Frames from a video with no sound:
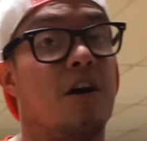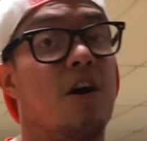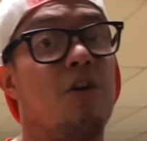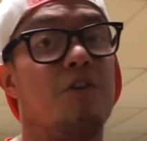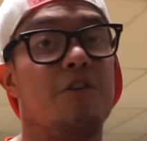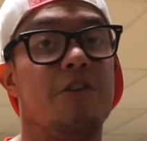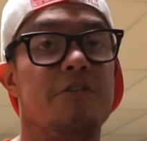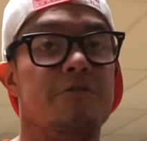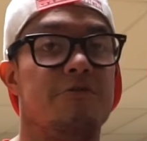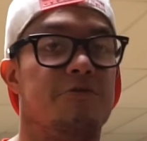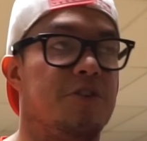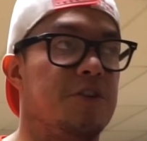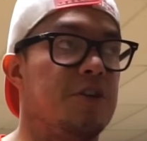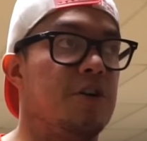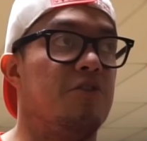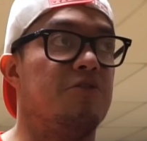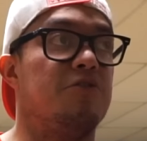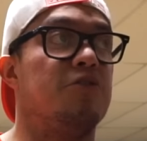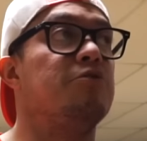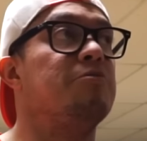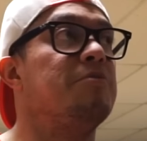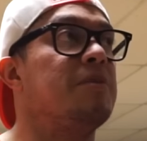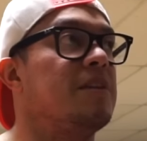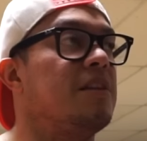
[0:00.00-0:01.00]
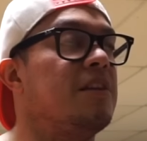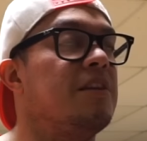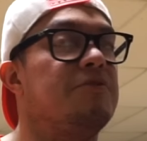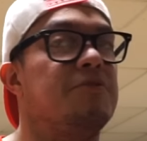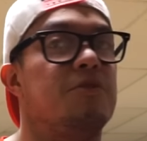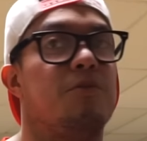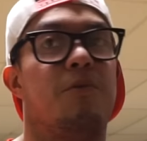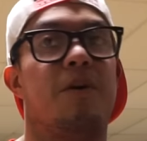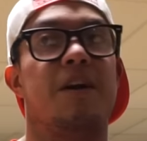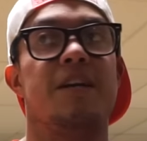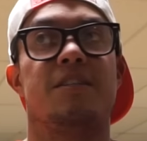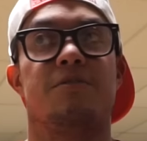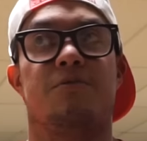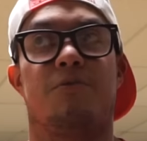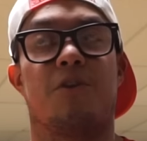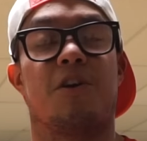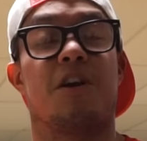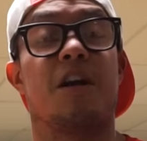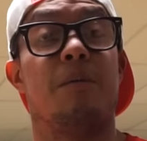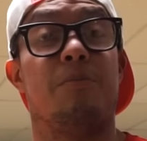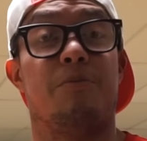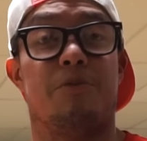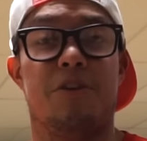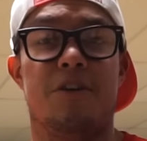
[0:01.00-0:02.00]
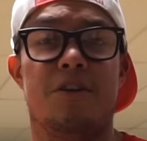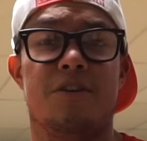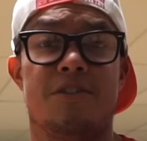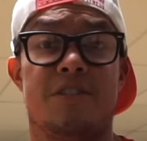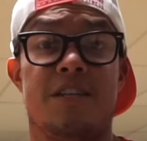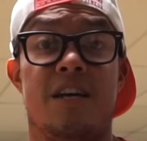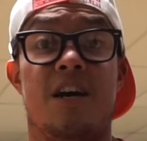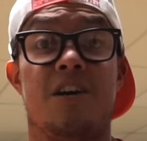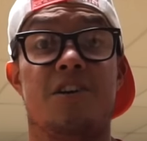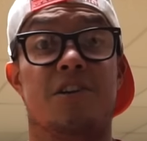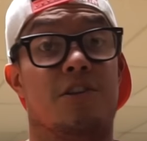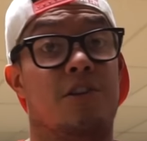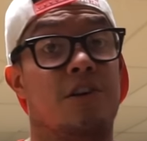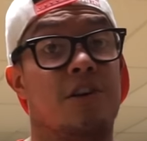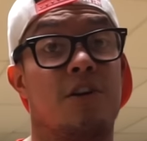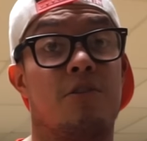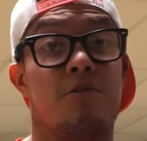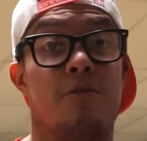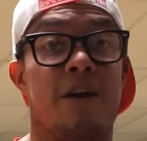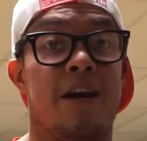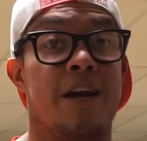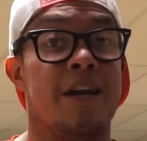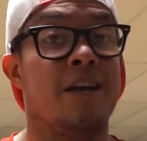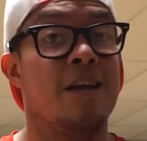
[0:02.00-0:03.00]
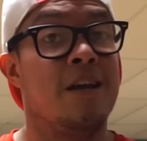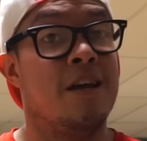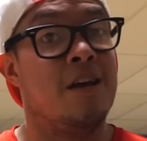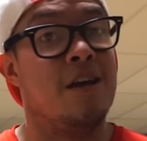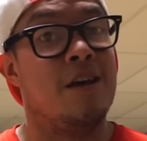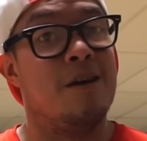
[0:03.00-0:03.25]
oh, you've, you know, you've been lifting weights for a couple years now. You look great.